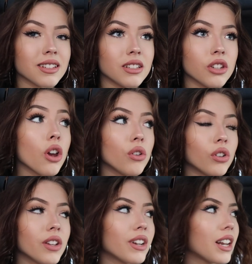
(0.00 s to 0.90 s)
No,
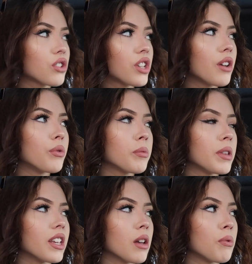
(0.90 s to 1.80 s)
not even last year, it would have
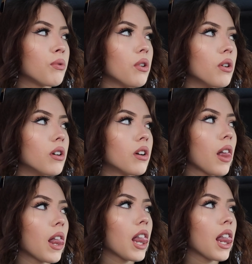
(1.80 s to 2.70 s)
been the year before.
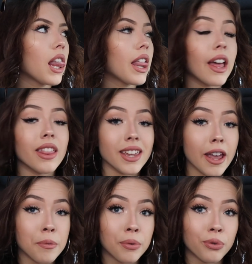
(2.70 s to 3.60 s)
Yeah, the
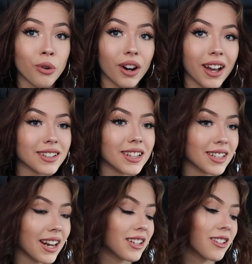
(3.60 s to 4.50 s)
year before last,
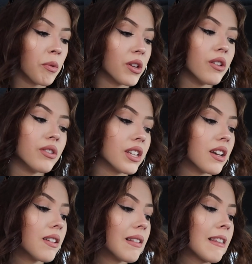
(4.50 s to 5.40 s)
that's the last time I used
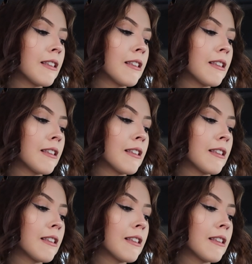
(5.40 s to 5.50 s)
it.